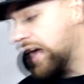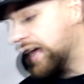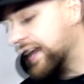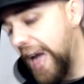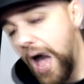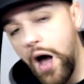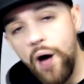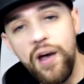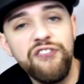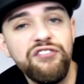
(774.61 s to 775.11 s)

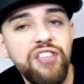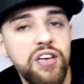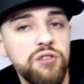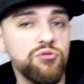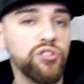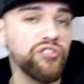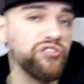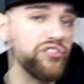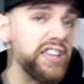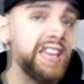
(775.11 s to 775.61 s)
Now, if they
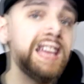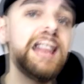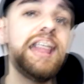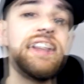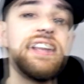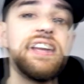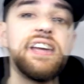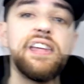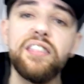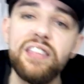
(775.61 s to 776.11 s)
reveal
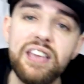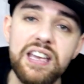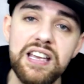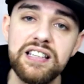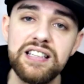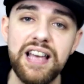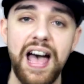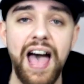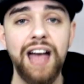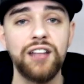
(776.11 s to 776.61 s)
any of
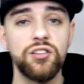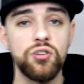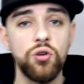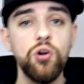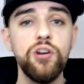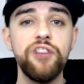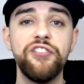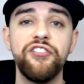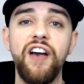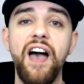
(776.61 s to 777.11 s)
these at
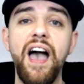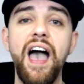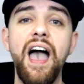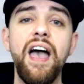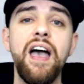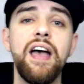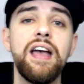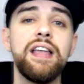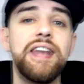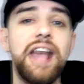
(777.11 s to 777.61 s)
Toy
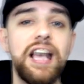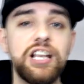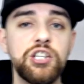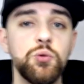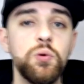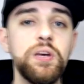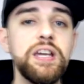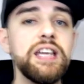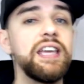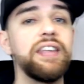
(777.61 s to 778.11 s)
Fair next
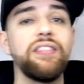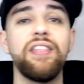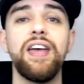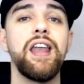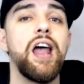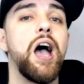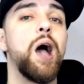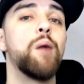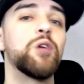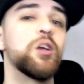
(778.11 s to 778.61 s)
week,
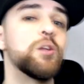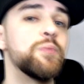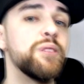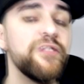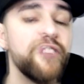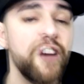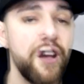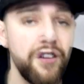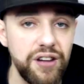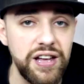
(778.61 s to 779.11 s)
then I'm gonna be
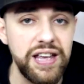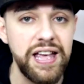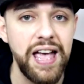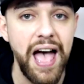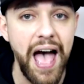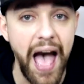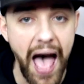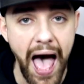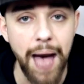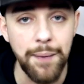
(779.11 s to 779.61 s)
very
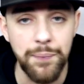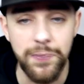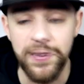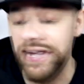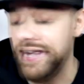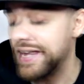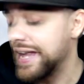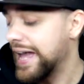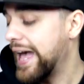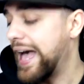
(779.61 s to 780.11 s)

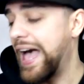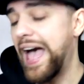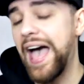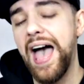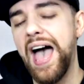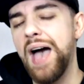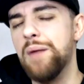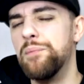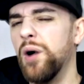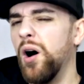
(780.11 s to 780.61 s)
happy,
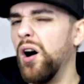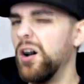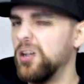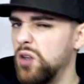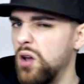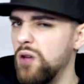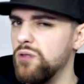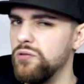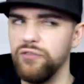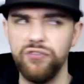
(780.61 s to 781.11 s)
uh, but I
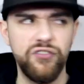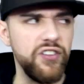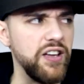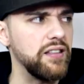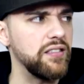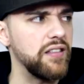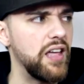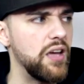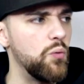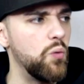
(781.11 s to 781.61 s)
don't
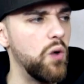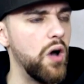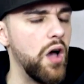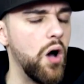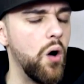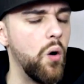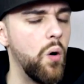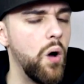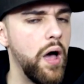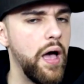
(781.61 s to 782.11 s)
think they
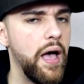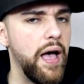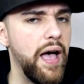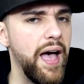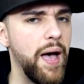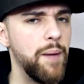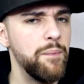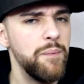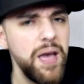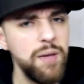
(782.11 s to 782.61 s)
will.
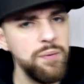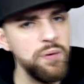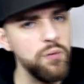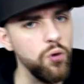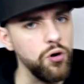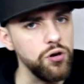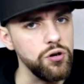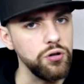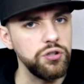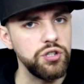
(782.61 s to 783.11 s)
Uh, maybe
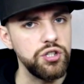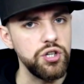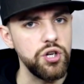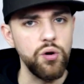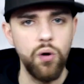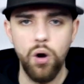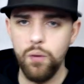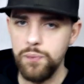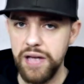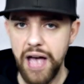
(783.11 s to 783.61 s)
one or
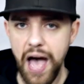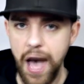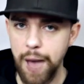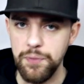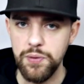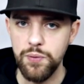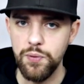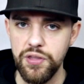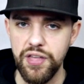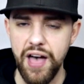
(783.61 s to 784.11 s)
two, I'll be
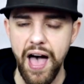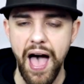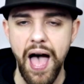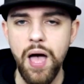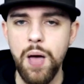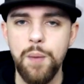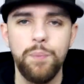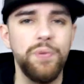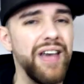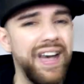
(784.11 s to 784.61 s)
happy that.
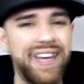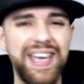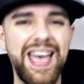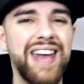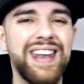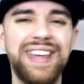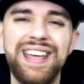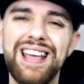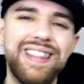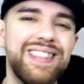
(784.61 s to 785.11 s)
But
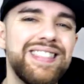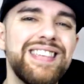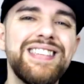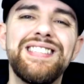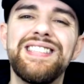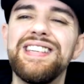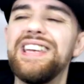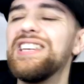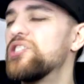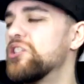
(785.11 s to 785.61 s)
again,
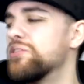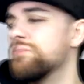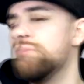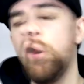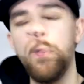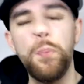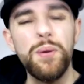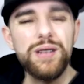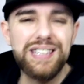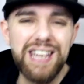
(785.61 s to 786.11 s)
this isn't
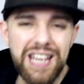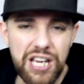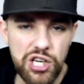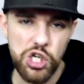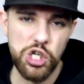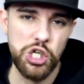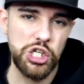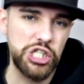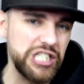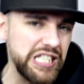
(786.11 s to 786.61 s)
my
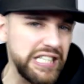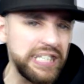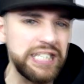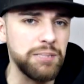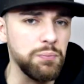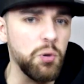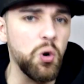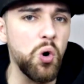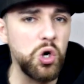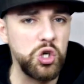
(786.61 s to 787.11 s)
predictions, this
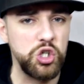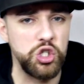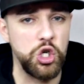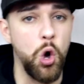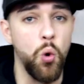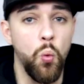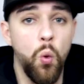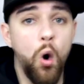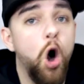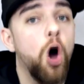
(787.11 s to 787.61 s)
is more
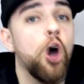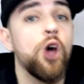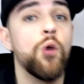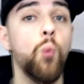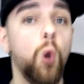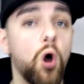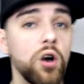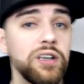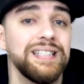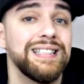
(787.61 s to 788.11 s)
so what I
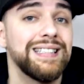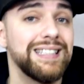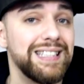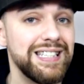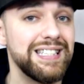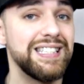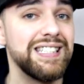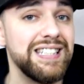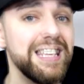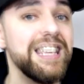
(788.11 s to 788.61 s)
want
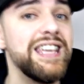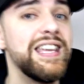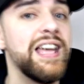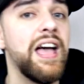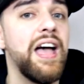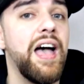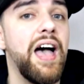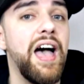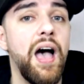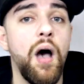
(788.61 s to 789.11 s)
to see,
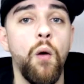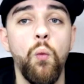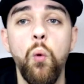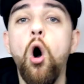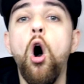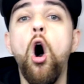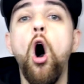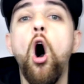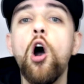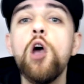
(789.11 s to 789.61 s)
uh,
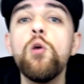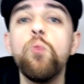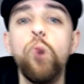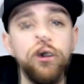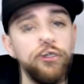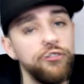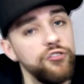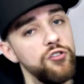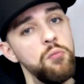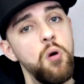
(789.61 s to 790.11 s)
what I
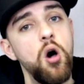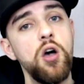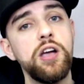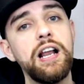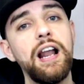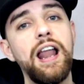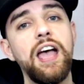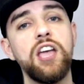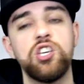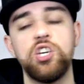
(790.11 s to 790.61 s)
want for my
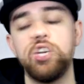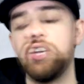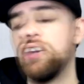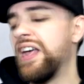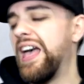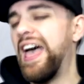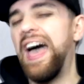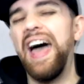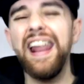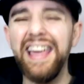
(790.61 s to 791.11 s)
collection.
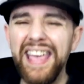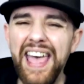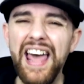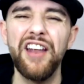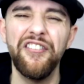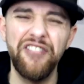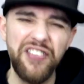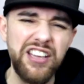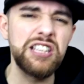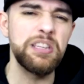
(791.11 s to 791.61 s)
And again,
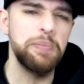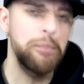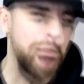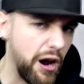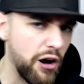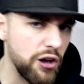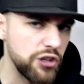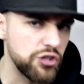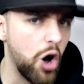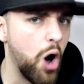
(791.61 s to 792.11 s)
I think it's a
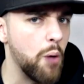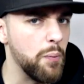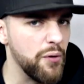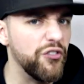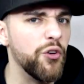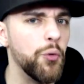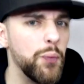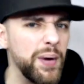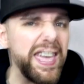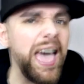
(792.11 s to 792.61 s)
matter of time
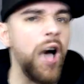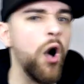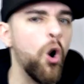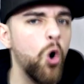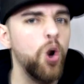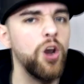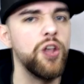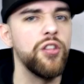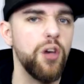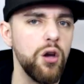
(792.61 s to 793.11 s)
before we get
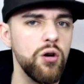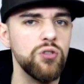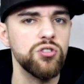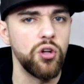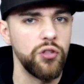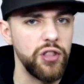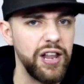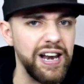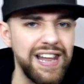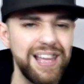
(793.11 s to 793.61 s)
all of those
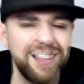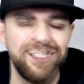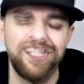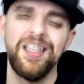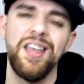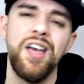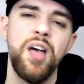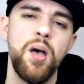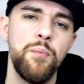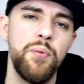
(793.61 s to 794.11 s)
on the list,
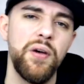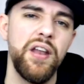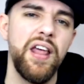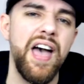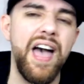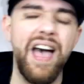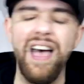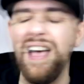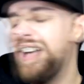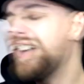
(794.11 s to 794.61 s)
but
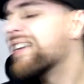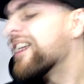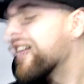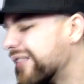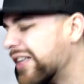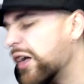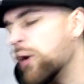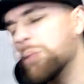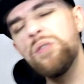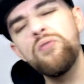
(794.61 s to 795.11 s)
uh,
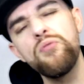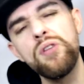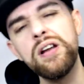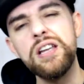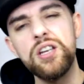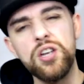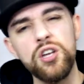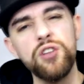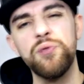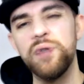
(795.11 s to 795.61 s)
it would be
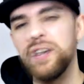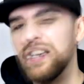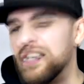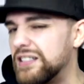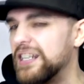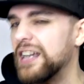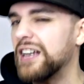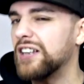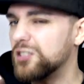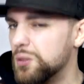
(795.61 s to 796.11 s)
really good if we could
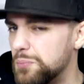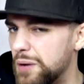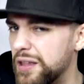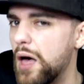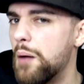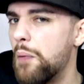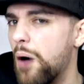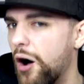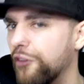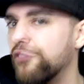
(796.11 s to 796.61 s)
tick some of
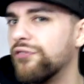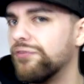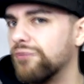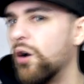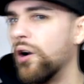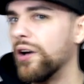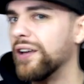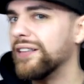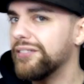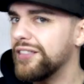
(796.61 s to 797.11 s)
them off
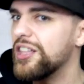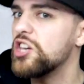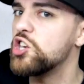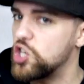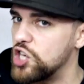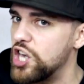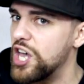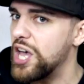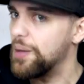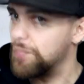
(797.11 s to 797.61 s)
like
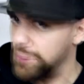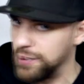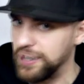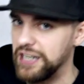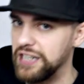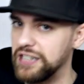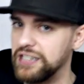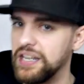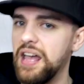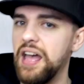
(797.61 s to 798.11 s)
this year,
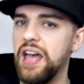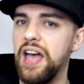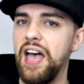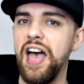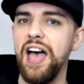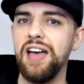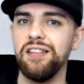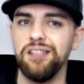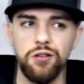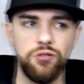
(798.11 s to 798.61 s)
please.
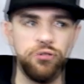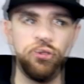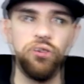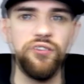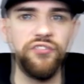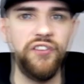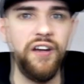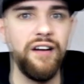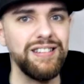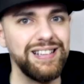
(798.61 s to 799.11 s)
Uh, so
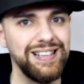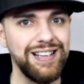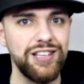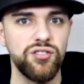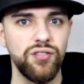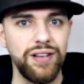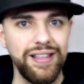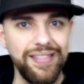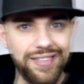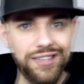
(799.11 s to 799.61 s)
Toy Fair is
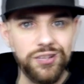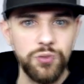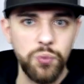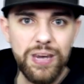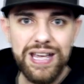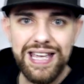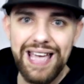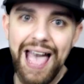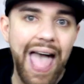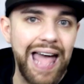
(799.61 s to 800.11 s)
literally this
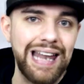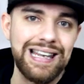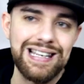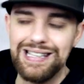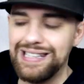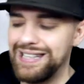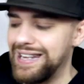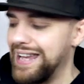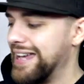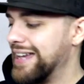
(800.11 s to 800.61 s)

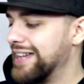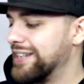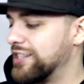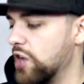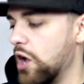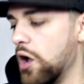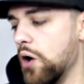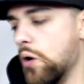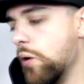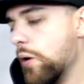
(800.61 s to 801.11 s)
weekend,
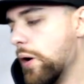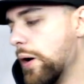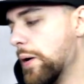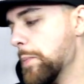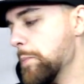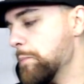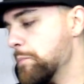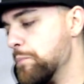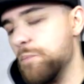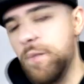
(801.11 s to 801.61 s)
so
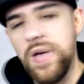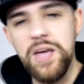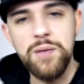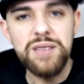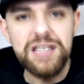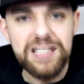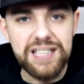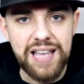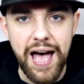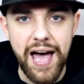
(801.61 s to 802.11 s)

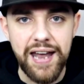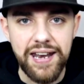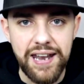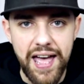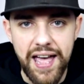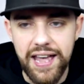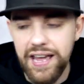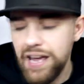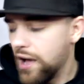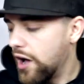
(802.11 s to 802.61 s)
maybe
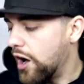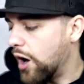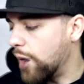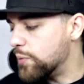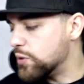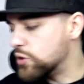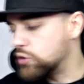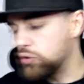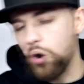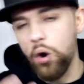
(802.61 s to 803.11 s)
Saturday, I'll
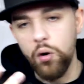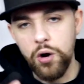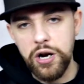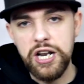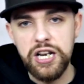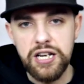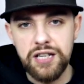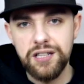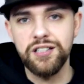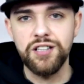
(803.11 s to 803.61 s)
be scrolling
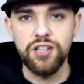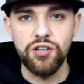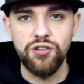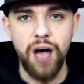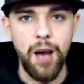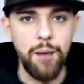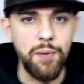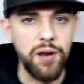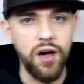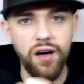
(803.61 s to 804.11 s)
on
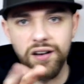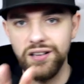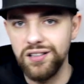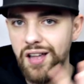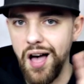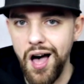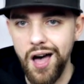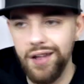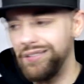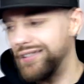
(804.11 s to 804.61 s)
Instagram and I'll
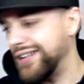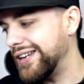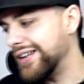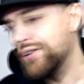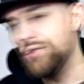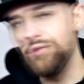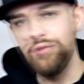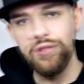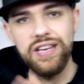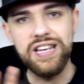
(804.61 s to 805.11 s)
start seeing
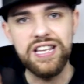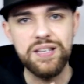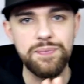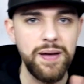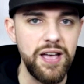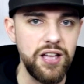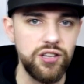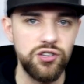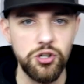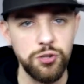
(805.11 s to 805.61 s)
all these
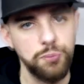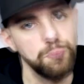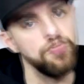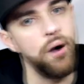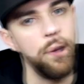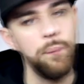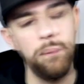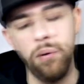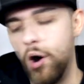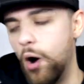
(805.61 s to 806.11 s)
pictures
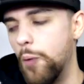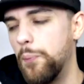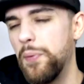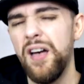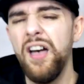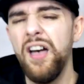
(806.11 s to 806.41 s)
prop up.